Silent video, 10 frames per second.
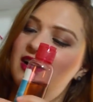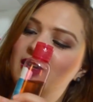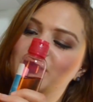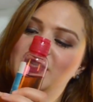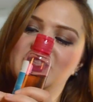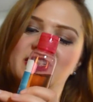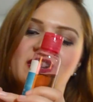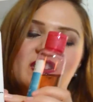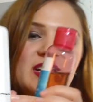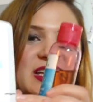Um, it
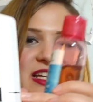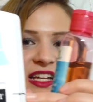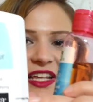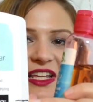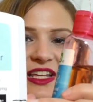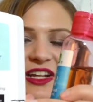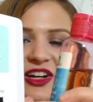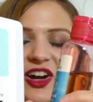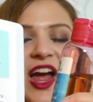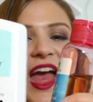started
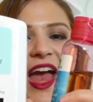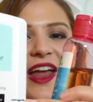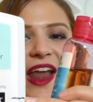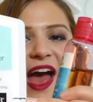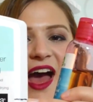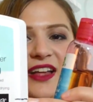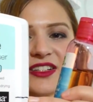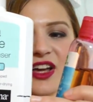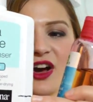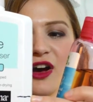here, and
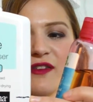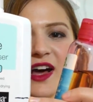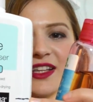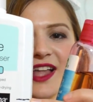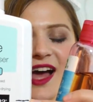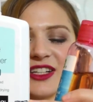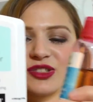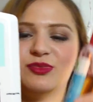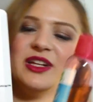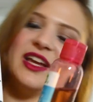as of
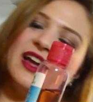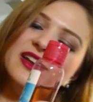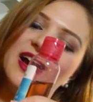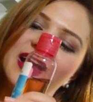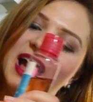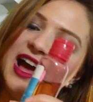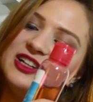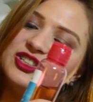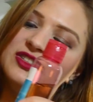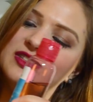last weekend, I
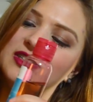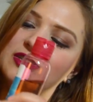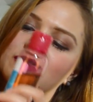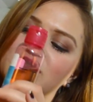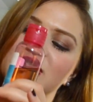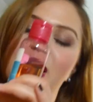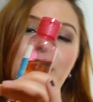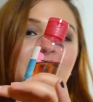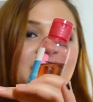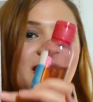actually used
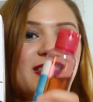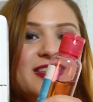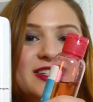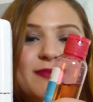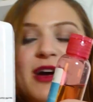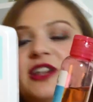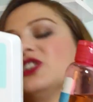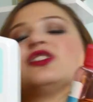up this much.